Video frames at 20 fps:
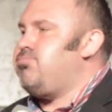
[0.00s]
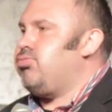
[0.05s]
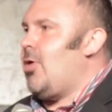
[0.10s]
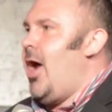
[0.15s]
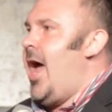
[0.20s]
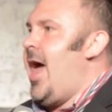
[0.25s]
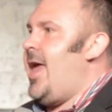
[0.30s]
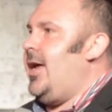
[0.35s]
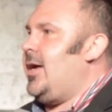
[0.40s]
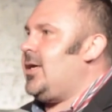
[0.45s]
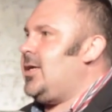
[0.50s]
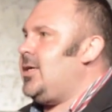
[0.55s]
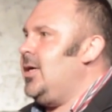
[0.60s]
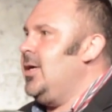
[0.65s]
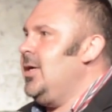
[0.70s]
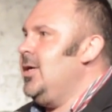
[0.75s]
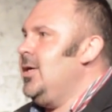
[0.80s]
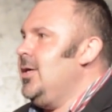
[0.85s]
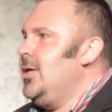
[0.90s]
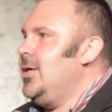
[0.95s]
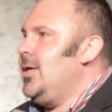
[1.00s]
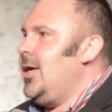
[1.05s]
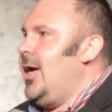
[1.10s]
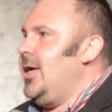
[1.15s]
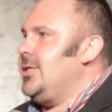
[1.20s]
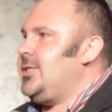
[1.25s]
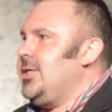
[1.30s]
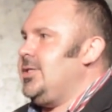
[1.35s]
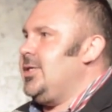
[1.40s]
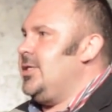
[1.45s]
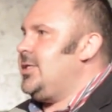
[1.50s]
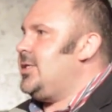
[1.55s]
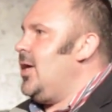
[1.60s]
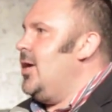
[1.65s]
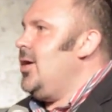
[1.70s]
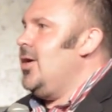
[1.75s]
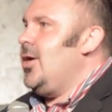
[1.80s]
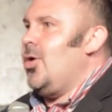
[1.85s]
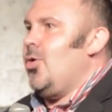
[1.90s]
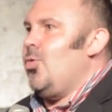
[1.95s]
Braddock. And she's this
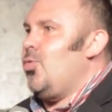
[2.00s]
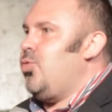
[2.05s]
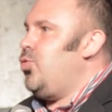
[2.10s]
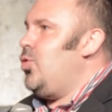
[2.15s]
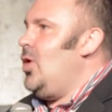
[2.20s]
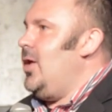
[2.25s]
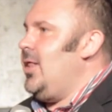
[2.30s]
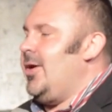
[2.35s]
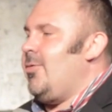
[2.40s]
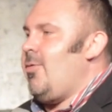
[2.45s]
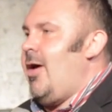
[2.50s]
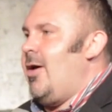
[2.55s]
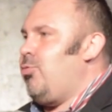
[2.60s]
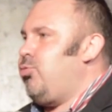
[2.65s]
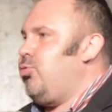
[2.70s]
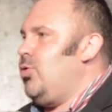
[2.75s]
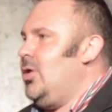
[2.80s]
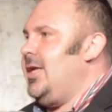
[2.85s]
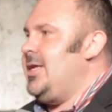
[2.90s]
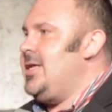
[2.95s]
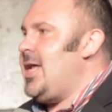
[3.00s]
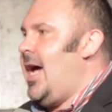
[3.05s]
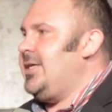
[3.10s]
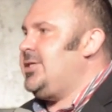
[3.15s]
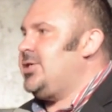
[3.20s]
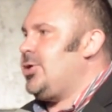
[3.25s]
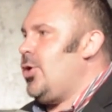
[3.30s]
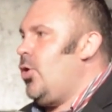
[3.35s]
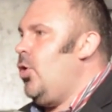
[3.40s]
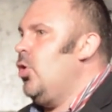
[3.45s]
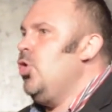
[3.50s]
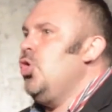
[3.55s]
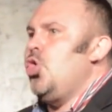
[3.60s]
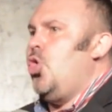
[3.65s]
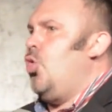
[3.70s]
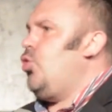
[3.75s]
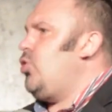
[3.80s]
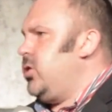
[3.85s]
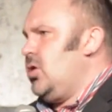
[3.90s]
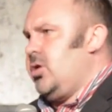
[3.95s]
really great, really nice girl
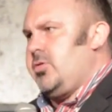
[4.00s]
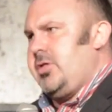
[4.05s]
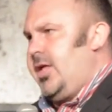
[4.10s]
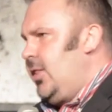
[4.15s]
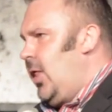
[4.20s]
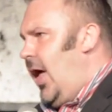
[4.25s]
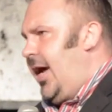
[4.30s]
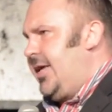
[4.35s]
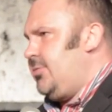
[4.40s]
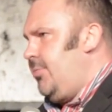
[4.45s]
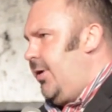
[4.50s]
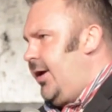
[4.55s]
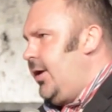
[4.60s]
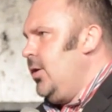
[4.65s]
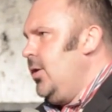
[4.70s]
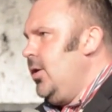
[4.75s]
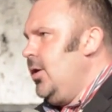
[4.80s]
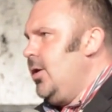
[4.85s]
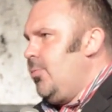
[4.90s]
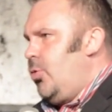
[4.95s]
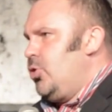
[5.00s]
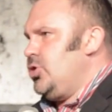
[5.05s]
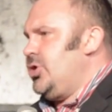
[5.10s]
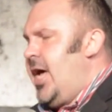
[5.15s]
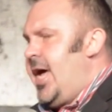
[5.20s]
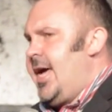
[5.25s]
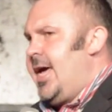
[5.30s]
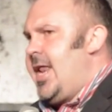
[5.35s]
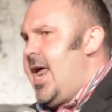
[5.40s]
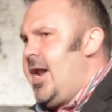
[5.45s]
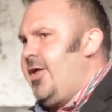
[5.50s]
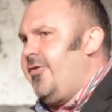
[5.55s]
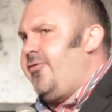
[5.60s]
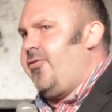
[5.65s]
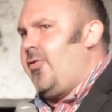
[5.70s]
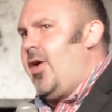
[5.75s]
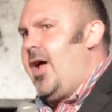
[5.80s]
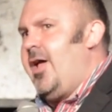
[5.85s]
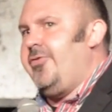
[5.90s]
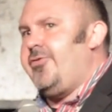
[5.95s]
who clearly liked me. We're just hanging out
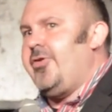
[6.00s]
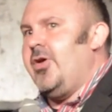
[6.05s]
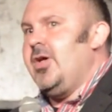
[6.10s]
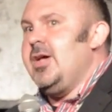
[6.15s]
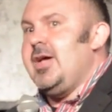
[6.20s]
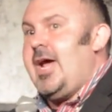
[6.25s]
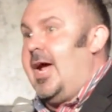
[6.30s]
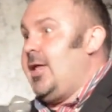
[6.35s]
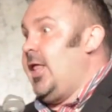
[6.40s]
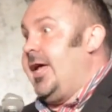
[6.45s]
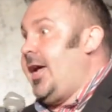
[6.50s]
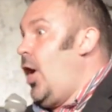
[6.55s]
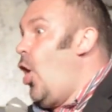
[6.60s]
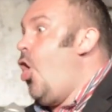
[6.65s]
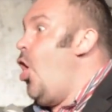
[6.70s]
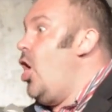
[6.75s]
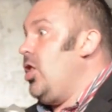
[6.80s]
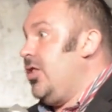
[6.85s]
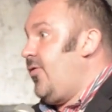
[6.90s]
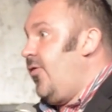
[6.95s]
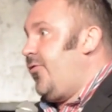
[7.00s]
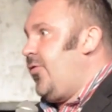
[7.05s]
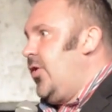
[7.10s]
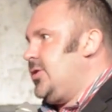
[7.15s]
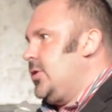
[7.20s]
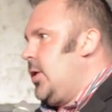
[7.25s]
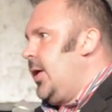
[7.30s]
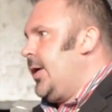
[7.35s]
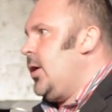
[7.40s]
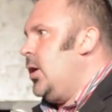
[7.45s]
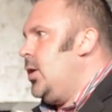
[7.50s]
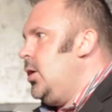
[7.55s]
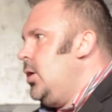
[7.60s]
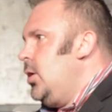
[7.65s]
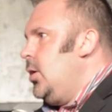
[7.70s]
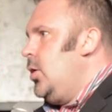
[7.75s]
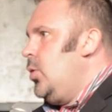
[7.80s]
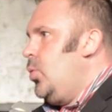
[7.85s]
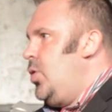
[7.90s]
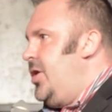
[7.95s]
as friends, and like all of her friends are like,
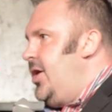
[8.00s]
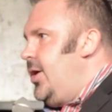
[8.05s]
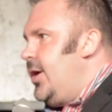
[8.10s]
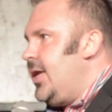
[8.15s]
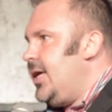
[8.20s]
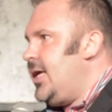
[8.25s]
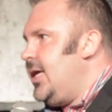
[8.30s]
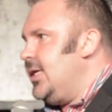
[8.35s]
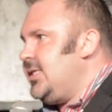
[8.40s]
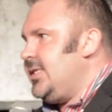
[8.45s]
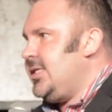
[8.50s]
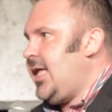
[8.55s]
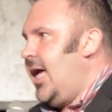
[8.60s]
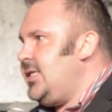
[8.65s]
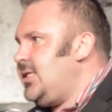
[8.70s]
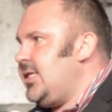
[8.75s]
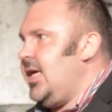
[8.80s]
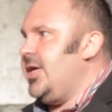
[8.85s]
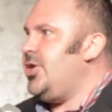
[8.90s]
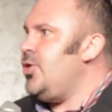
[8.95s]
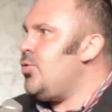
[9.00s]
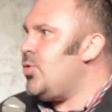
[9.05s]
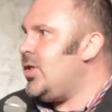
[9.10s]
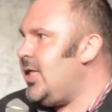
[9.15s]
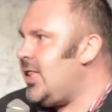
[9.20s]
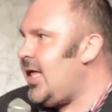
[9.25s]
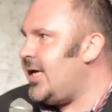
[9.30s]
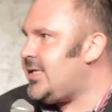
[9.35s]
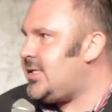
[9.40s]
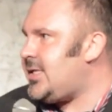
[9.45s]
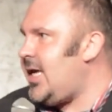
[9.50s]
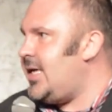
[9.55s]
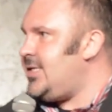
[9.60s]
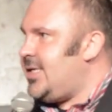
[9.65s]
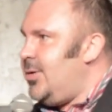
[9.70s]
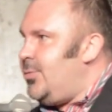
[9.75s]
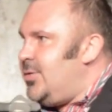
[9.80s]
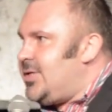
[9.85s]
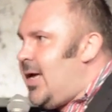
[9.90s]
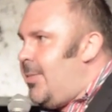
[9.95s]
when are you going to kiss Stacy? Do you really like
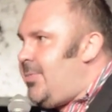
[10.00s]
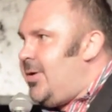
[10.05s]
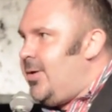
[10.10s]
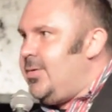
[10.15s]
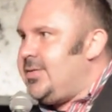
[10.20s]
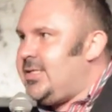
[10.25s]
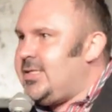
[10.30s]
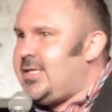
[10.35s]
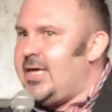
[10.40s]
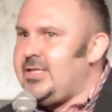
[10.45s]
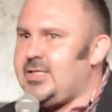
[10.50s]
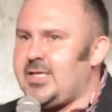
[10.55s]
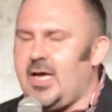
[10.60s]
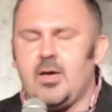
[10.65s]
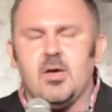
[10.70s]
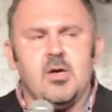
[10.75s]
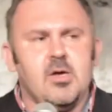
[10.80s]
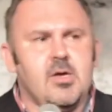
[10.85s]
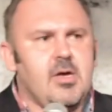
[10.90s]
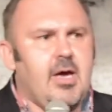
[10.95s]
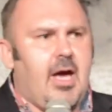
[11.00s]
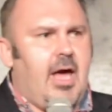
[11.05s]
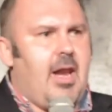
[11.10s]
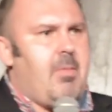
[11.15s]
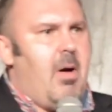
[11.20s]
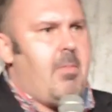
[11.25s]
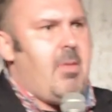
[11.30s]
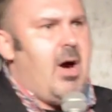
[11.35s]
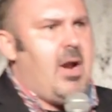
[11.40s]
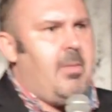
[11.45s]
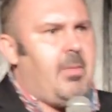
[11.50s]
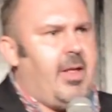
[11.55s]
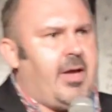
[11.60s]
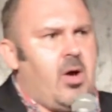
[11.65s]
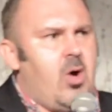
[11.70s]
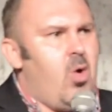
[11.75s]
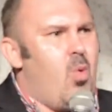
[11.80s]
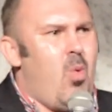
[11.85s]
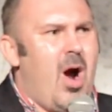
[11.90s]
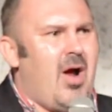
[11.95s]
Stacy? What's happening with Stacy? And in my mind, I'm like,
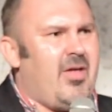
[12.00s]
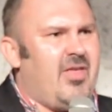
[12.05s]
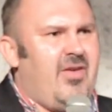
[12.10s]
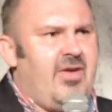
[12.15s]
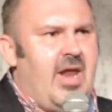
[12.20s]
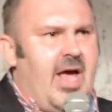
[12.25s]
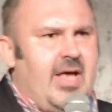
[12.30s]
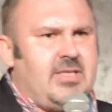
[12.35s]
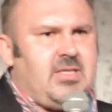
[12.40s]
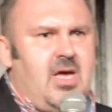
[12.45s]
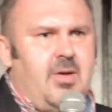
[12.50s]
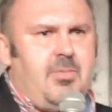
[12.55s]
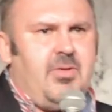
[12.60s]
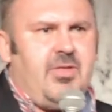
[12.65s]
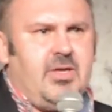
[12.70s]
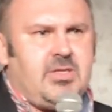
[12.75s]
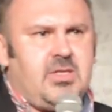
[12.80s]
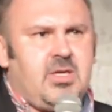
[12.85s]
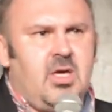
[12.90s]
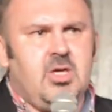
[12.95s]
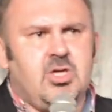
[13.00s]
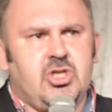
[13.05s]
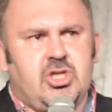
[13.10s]
why are they even asking me this?